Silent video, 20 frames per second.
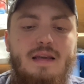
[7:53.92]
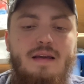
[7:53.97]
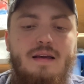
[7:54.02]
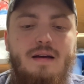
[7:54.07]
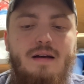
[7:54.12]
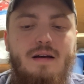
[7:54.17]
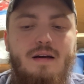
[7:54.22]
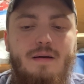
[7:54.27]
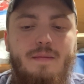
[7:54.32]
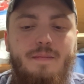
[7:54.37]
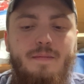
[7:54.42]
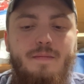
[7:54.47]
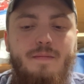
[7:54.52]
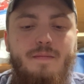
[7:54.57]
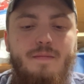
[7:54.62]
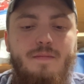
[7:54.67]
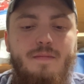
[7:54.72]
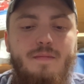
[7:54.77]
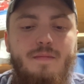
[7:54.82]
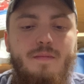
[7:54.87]

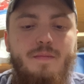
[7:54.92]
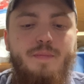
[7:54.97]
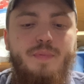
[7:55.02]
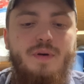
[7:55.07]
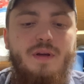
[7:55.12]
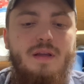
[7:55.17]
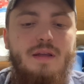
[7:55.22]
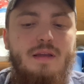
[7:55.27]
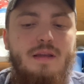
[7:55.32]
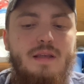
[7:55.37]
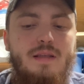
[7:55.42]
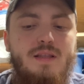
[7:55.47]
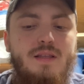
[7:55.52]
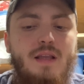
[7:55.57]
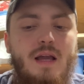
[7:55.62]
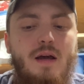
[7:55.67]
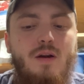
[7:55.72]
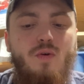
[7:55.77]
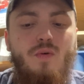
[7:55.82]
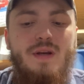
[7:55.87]
But it's
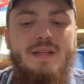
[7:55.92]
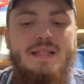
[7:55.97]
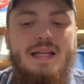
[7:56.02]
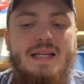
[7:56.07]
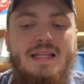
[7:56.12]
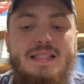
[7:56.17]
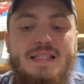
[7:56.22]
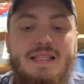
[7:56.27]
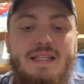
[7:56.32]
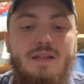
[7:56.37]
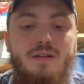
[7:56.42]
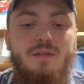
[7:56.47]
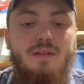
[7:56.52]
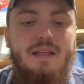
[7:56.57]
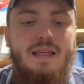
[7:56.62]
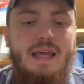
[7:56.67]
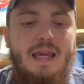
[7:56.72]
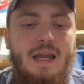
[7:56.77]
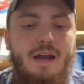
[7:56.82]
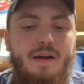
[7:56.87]
not always ideal to
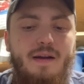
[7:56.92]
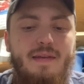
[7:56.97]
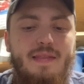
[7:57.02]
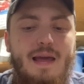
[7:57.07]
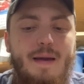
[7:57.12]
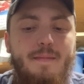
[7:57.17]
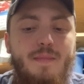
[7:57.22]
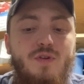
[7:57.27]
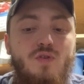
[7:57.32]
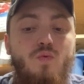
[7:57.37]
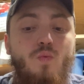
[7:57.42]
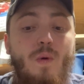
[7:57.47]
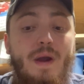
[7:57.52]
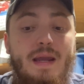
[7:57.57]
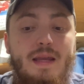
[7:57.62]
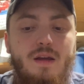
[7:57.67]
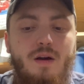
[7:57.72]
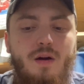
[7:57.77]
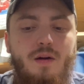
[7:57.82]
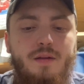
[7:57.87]
carry that much
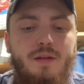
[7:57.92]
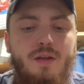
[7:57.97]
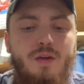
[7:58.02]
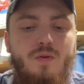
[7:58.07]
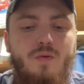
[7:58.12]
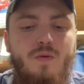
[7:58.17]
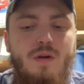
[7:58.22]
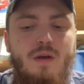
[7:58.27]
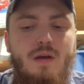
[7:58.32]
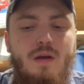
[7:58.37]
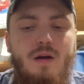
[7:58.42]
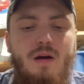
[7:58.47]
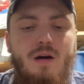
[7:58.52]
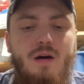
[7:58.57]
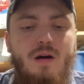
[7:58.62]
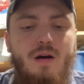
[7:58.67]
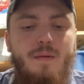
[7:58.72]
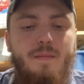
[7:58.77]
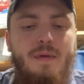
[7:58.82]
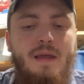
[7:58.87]
weight on you.
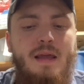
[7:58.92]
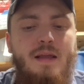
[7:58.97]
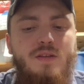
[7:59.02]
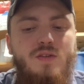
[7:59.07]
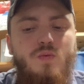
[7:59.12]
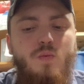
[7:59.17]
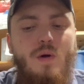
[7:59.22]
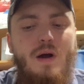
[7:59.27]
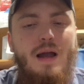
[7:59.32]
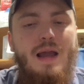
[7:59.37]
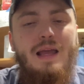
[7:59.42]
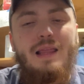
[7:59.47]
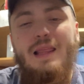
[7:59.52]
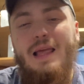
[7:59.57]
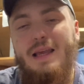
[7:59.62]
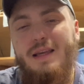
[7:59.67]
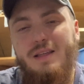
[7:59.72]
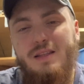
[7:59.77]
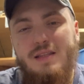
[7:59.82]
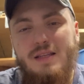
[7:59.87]
Hence why I
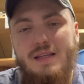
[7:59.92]
like to